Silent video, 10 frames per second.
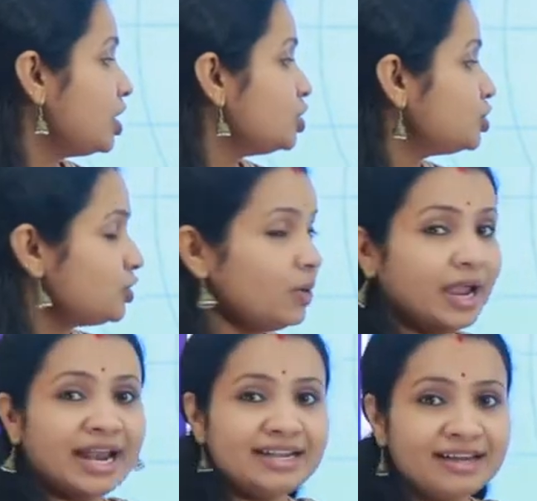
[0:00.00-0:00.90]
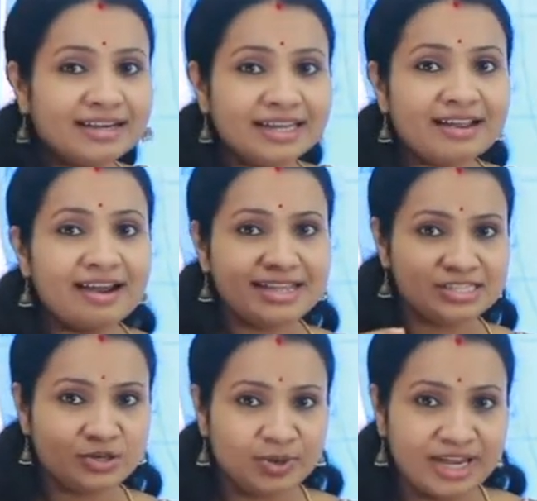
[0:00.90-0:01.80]
So, Antarctica
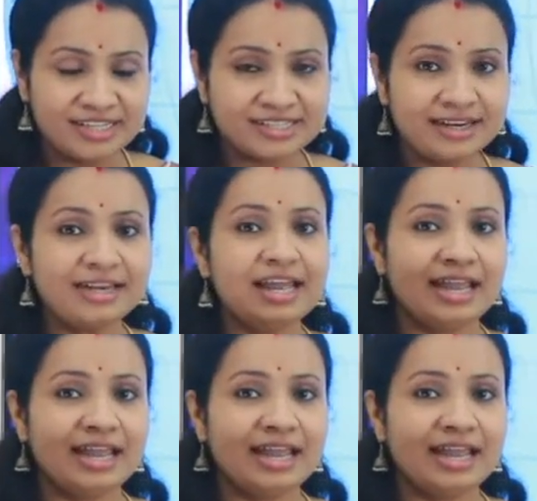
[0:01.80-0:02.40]
is located